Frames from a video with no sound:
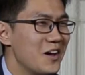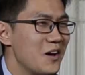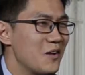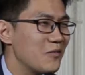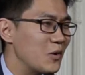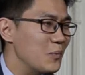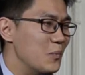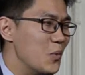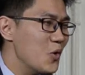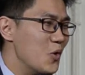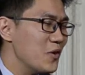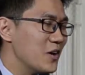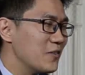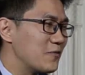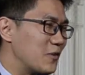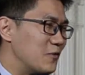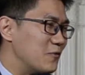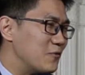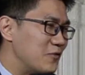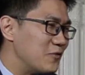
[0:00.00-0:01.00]
from
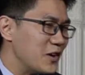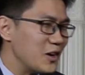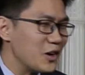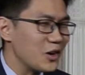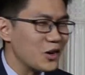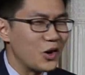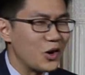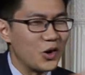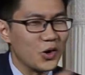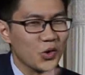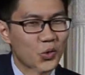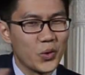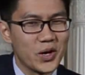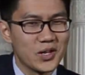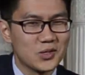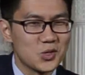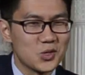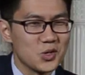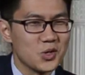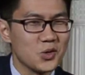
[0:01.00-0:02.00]
moving from fear all the way
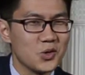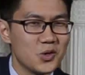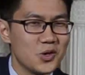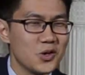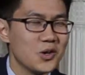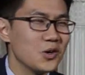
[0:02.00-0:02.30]
to